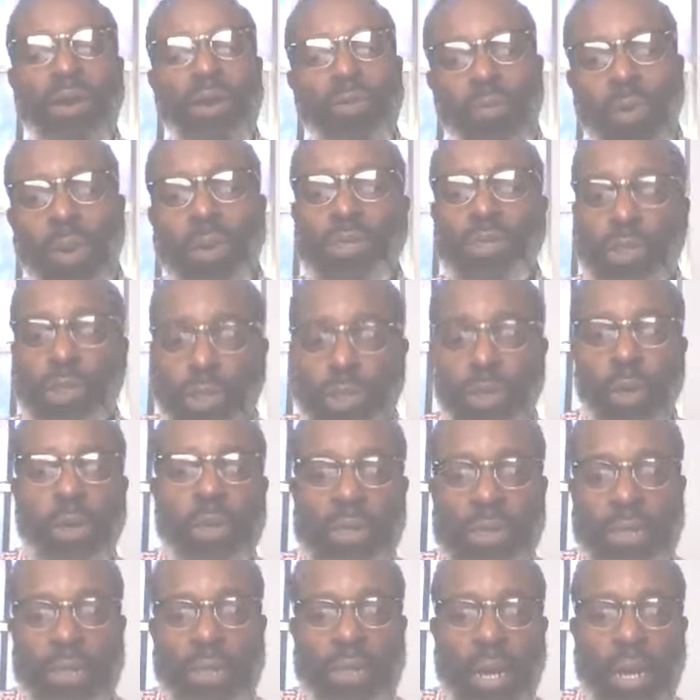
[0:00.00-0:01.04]
Won't you join
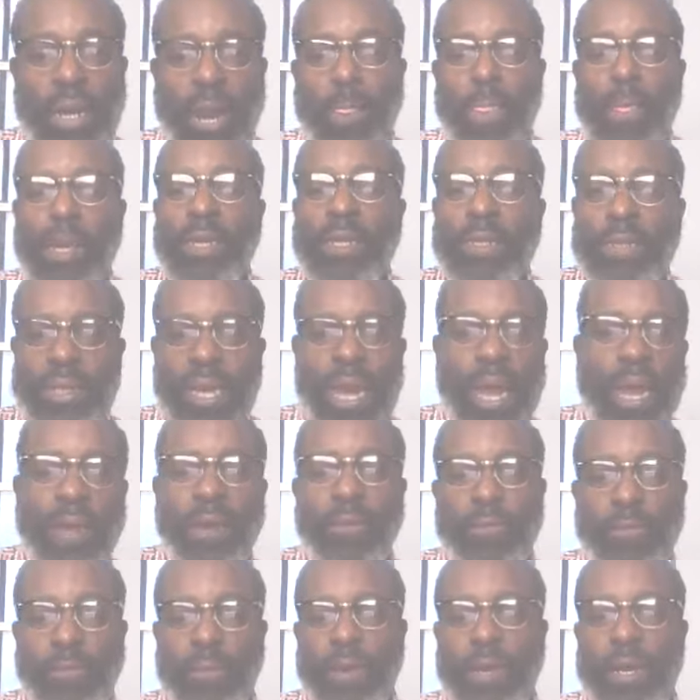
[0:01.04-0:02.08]
us tonight? Tag a
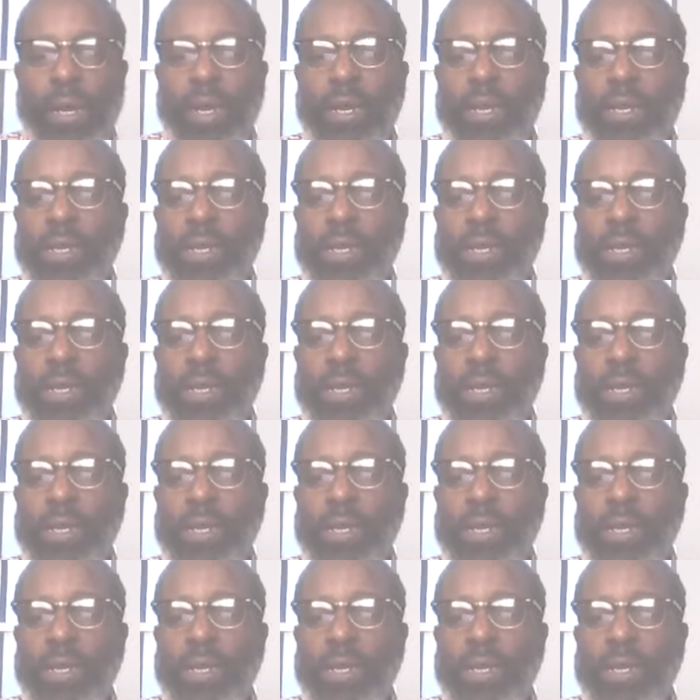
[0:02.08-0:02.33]
friend.